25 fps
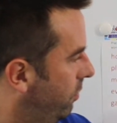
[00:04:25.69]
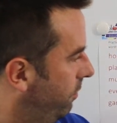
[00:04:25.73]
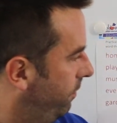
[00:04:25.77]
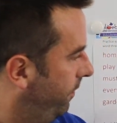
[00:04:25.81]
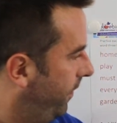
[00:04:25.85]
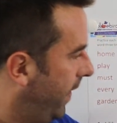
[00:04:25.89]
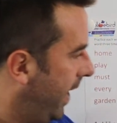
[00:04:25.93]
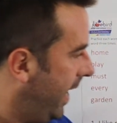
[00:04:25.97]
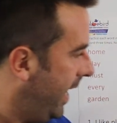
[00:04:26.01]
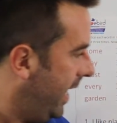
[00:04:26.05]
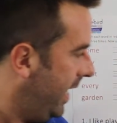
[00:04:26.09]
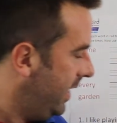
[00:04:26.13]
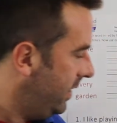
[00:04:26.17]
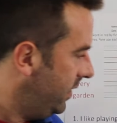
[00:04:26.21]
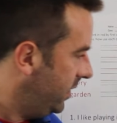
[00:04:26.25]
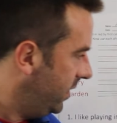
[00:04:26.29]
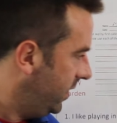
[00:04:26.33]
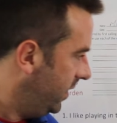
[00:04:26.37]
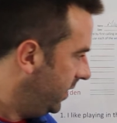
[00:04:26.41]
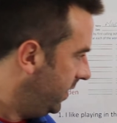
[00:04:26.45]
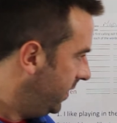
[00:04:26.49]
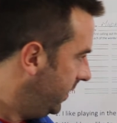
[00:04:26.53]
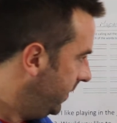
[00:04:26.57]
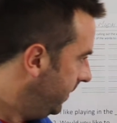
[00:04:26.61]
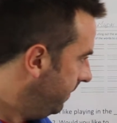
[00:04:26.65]

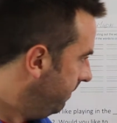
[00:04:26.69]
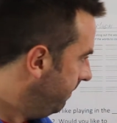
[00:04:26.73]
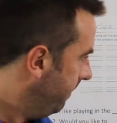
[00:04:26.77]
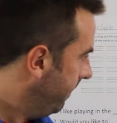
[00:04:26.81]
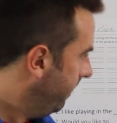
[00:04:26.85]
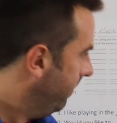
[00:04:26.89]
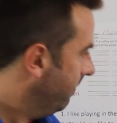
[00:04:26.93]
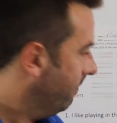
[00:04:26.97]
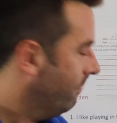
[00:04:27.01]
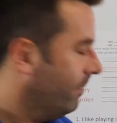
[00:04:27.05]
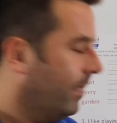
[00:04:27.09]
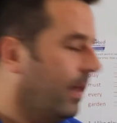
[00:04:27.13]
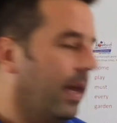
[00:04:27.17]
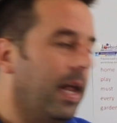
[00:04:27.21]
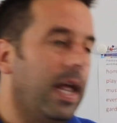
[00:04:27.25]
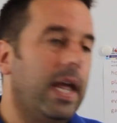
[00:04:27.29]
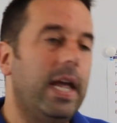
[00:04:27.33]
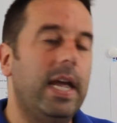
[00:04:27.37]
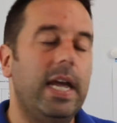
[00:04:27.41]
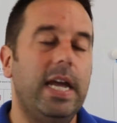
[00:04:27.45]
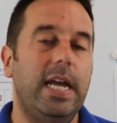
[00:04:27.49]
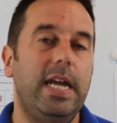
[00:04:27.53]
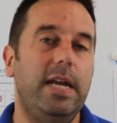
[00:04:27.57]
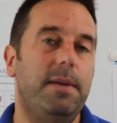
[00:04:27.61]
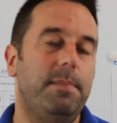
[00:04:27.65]
fast.
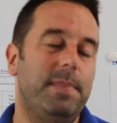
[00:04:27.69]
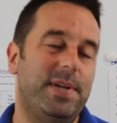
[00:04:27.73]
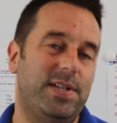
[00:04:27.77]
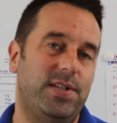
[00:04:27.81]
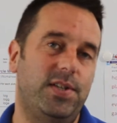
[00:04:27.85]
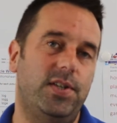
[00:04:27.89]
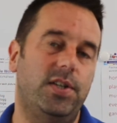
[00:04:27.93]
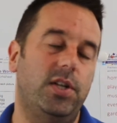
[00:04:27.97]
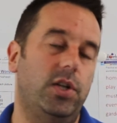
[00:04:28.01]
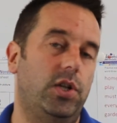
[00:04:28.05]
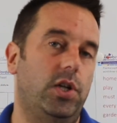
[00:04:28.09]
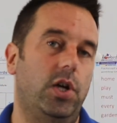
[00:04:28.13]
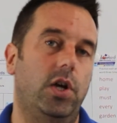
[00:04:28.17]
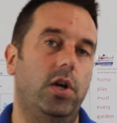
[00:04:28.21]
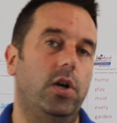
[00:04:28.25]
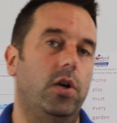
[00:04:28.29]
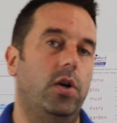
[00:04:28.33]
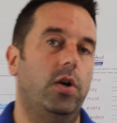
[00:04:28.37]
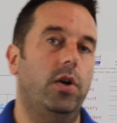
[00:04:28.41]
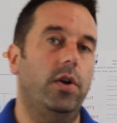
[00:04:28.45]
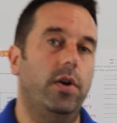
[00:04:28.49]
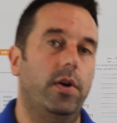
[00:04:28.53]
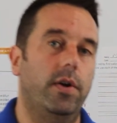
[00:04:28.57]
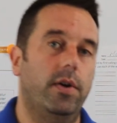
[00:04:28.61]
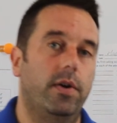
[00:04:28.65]
He missed a
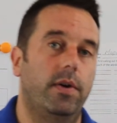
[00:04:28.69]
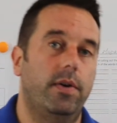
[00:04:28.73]
turn.